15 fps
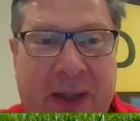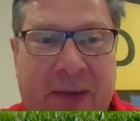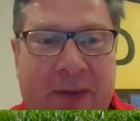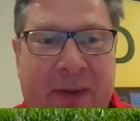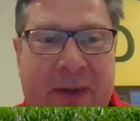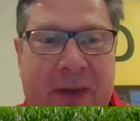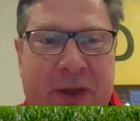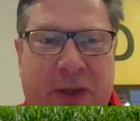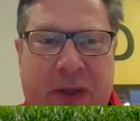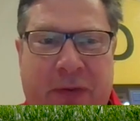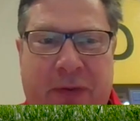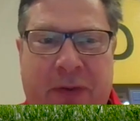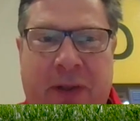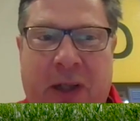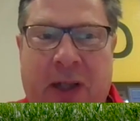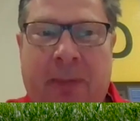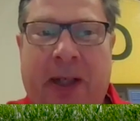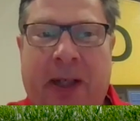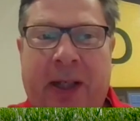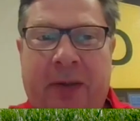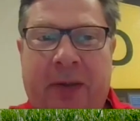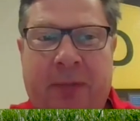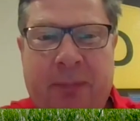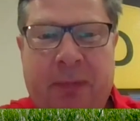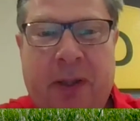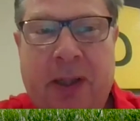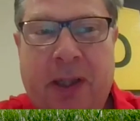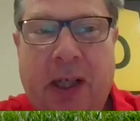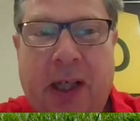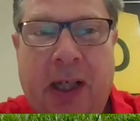that you had to do in the Chester Cup, and
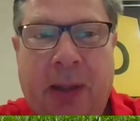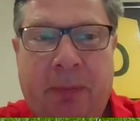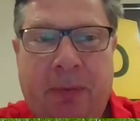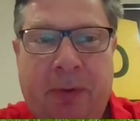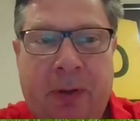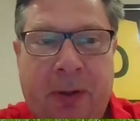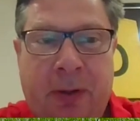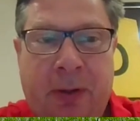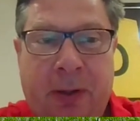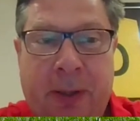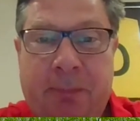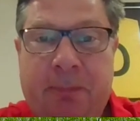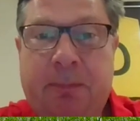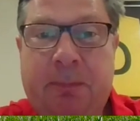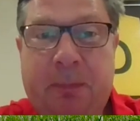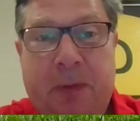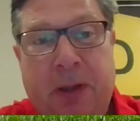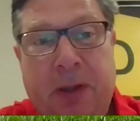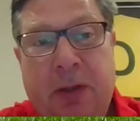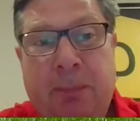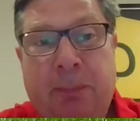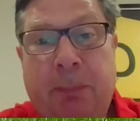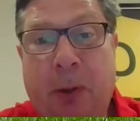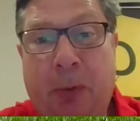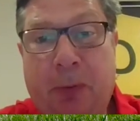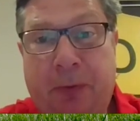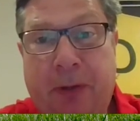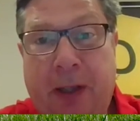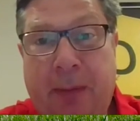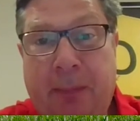absolutely
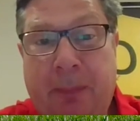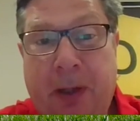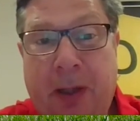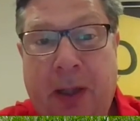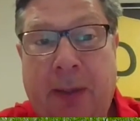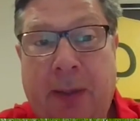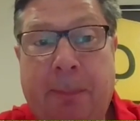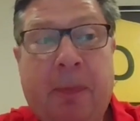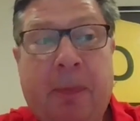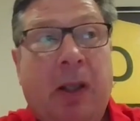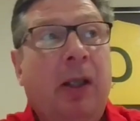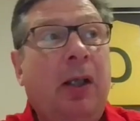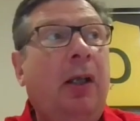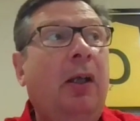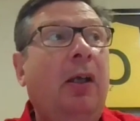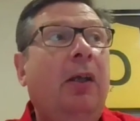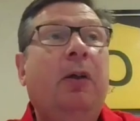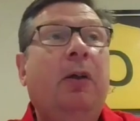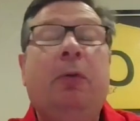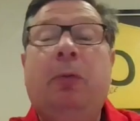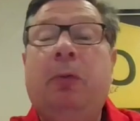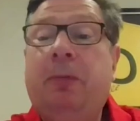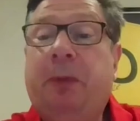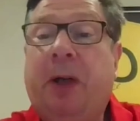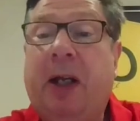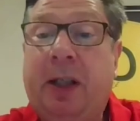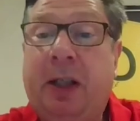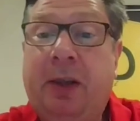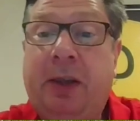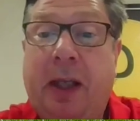bolted up.
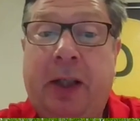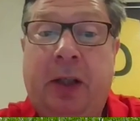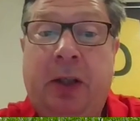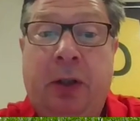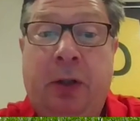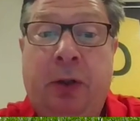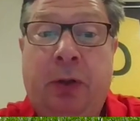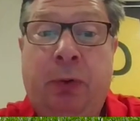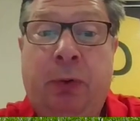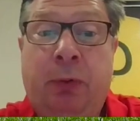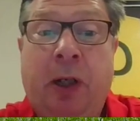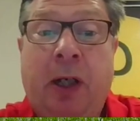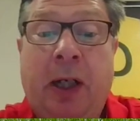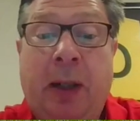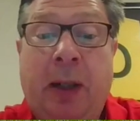Frankie, thank you.